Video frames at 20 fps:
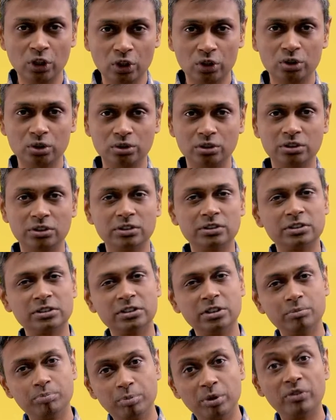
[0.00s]
So it's a
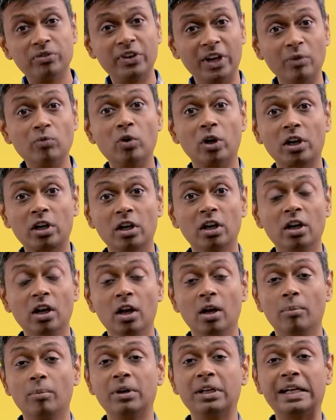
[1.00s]
simple framework.
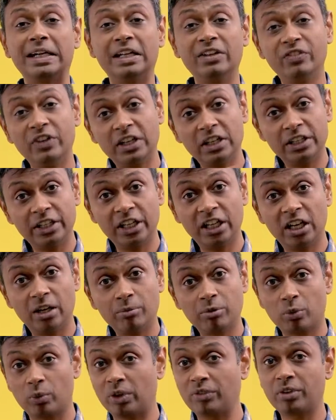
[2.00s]
But the difficulty
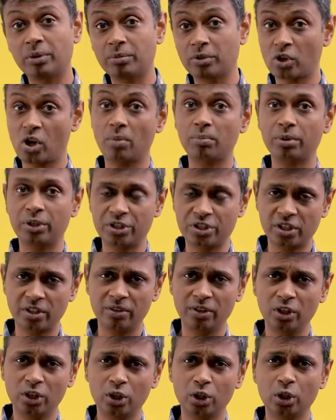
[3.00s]
comes one from the
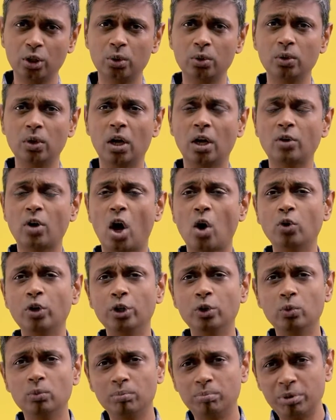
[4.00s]
competition. And how do
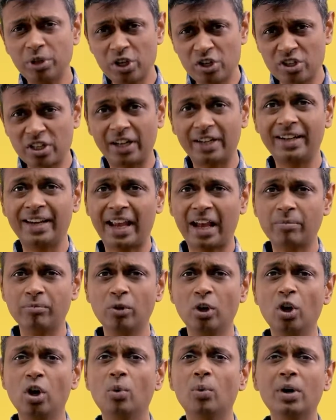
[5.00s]
you bridge that gap?
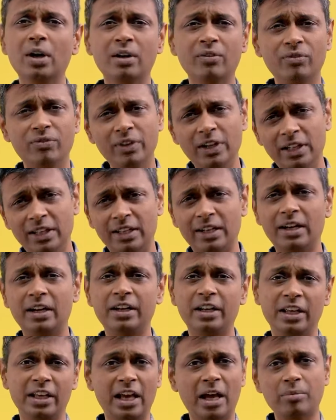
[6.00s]
Fill the
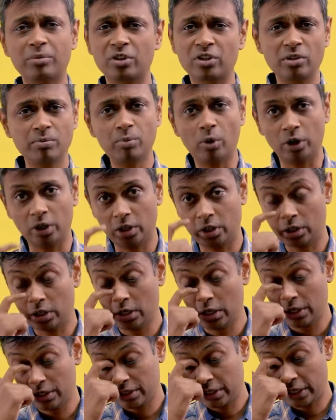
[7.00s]
learning gaps. It's important.
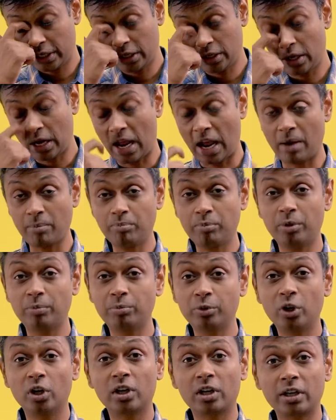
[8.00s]
Second, amp up
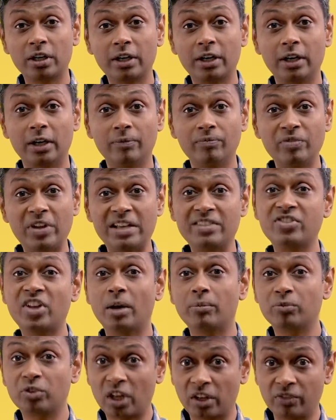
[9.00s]
your
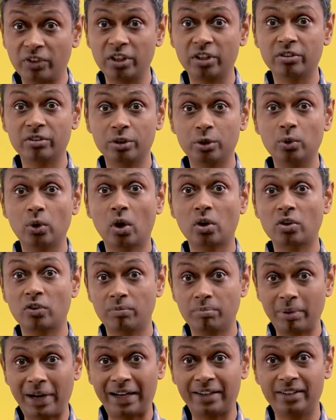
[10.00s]
exam savviness. Do a lot
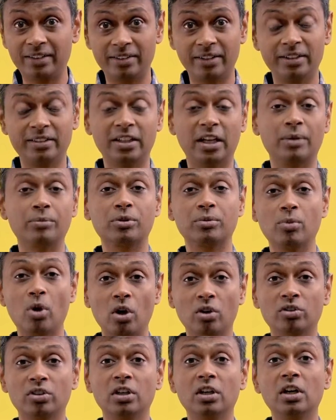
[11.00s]
of practice exams,
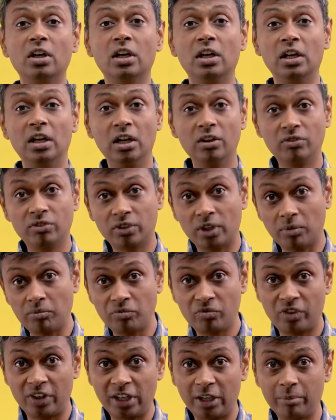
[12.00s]
mocks. Learn
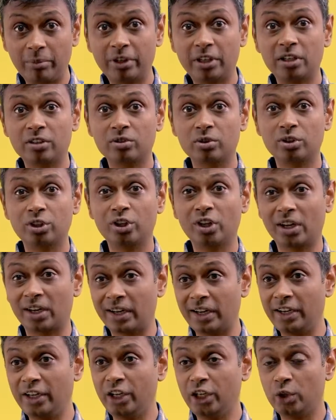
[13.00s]
from fundamentals so that you're
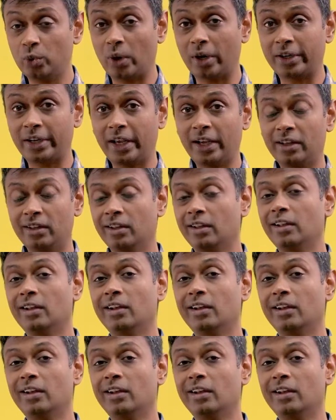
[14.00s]
ready to attack